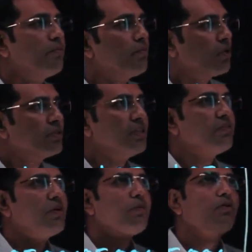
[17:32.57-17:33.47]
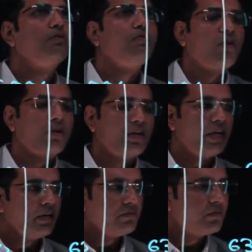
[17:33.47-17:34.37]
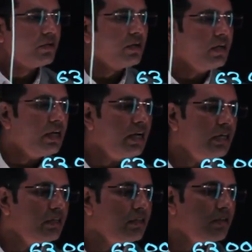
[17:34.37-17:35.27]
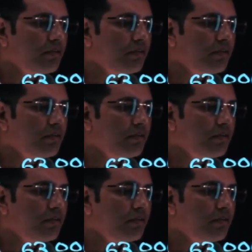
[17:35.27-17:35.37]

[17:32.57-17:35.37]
positive amount for K, and